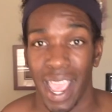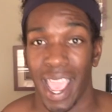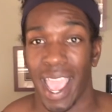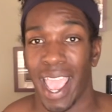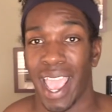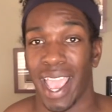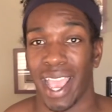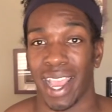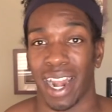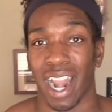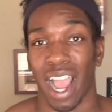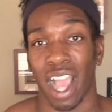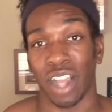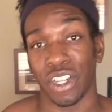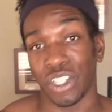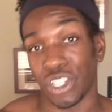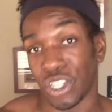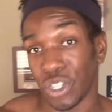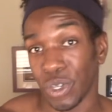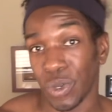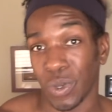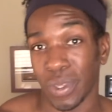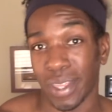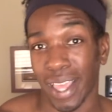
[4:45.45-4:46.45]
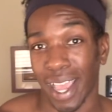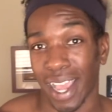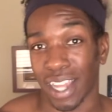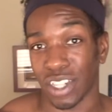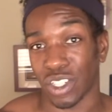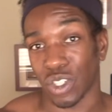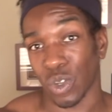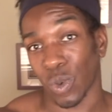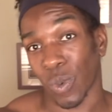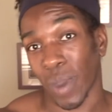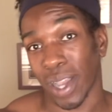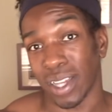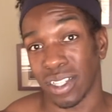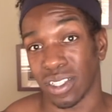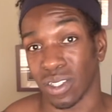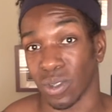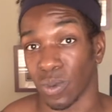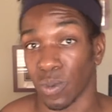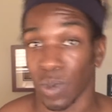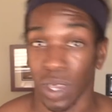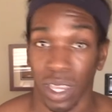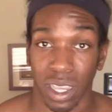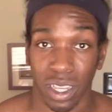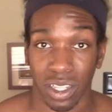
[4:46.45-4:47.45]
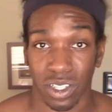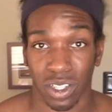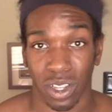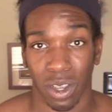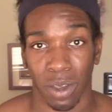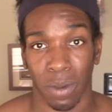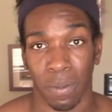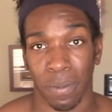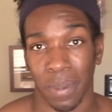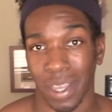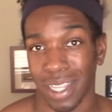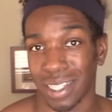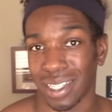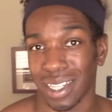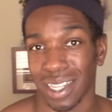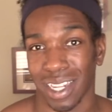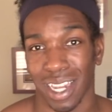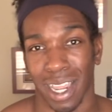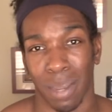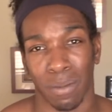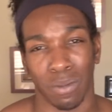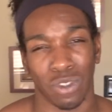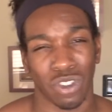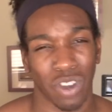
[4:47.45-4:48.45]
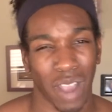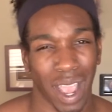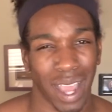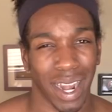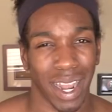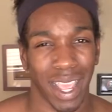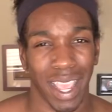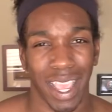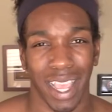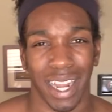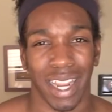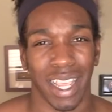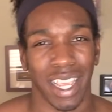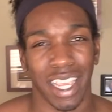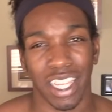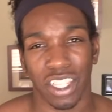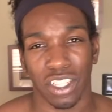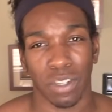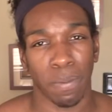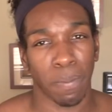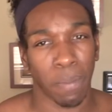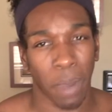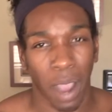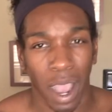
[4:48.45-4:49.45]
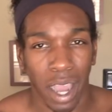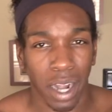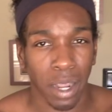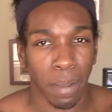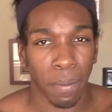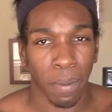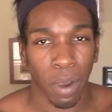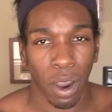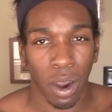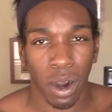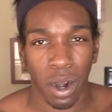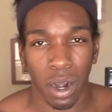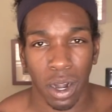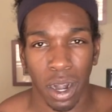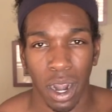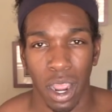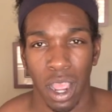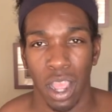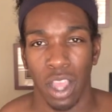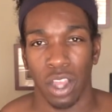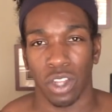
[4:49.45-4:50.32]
And I do that twice a week. So basically I'm trying to hit each body part